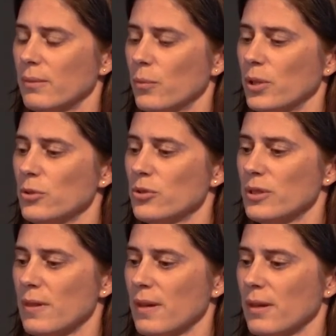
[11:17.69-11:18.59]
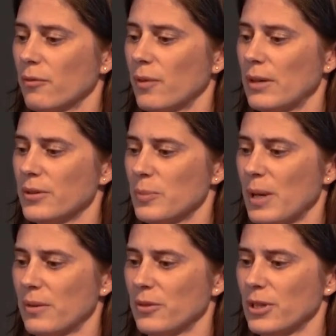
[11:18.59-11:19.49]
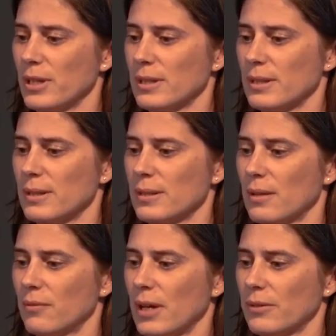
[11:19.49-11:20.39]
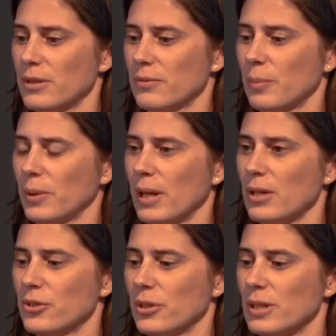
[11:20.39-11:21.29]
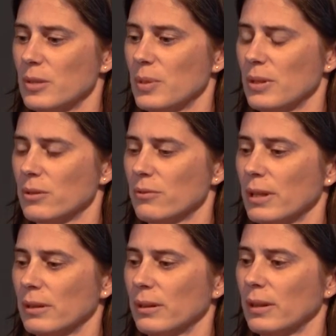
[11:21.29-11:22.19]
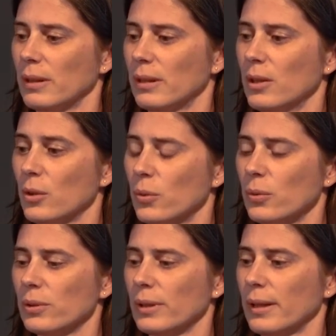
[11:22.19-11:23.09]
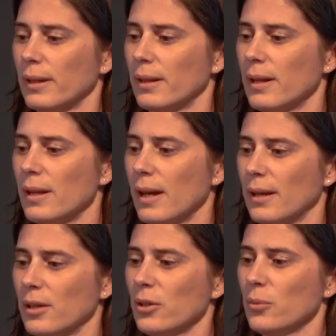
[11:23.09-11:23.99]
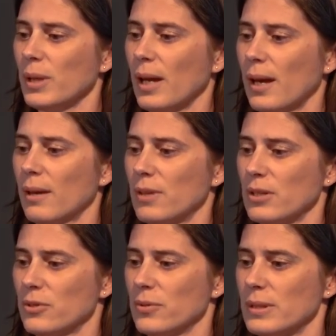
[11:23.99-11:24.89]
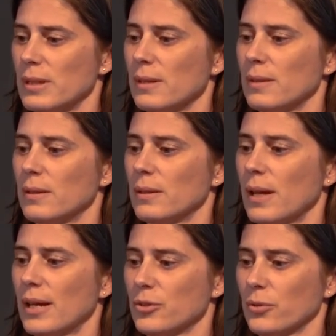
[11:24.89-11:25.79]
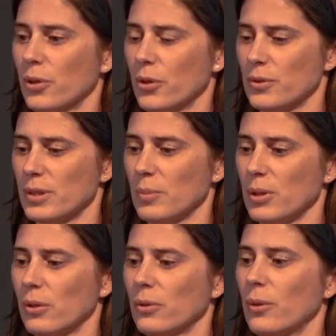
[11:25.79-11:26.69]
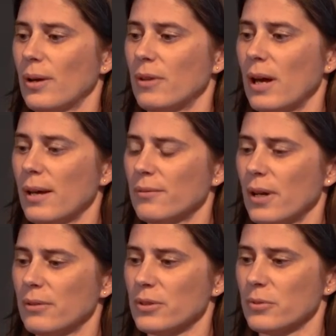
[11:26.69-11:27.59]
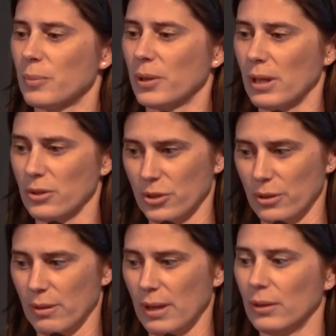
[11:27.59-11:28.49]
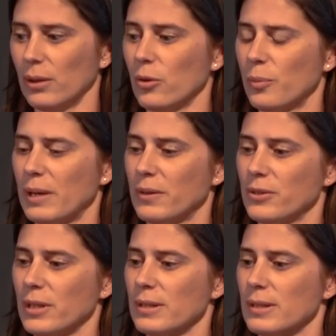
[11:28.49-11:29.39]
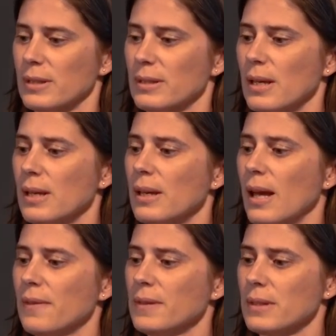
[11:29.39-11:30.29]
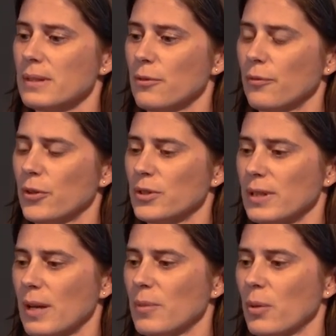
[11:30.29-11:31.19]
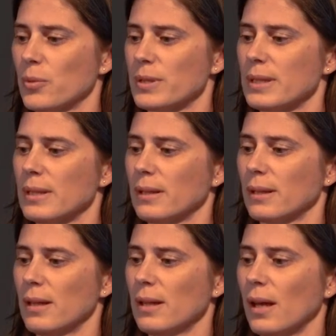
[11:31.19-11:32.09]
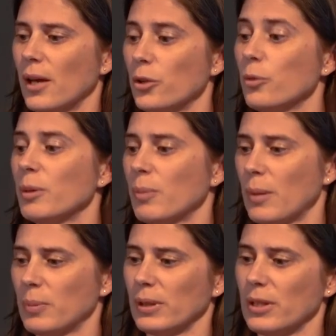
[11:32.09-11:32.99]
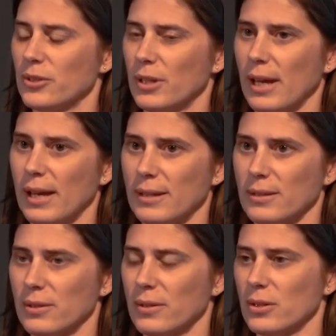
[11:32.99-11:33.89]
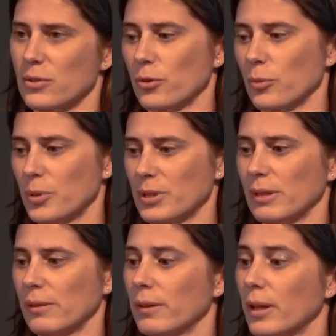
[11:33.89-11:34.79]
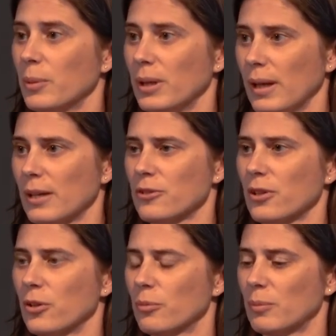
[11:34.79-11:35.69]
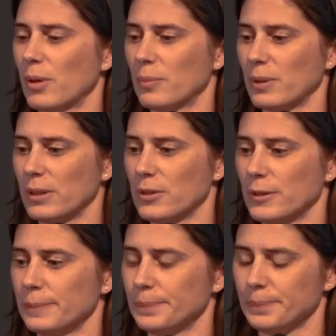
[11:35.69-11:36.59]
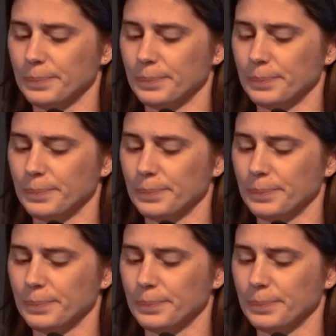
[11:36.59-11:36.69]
We used to think of virus pathogenesis and virus replication as being directly correlated. And here we have, as you see, the natural hosts up here who have high virus replication and low pathogenesis. And this is the first time that we're seeing a human population added to this group, particularly a pediatric human population.